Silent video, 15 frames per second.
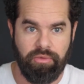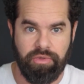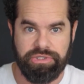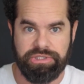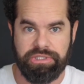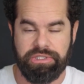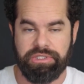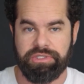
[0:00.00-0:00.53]

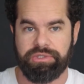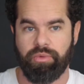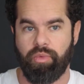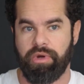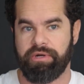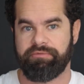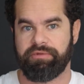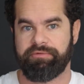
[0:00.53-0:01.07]
which is
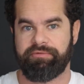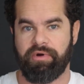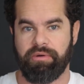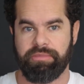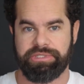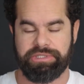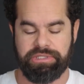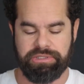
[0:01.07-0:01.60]
one of the
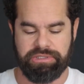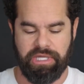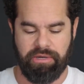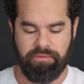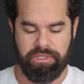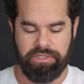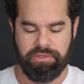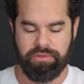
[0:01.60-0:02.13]
pharmacies
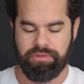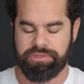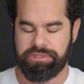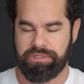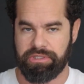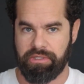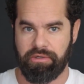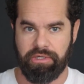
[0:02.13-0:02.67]
that we
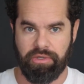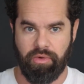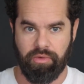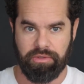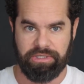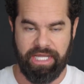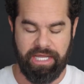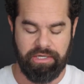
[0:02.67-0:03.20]
use. They're in
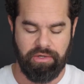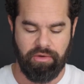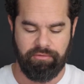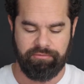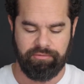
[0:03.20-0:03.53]
Orlando,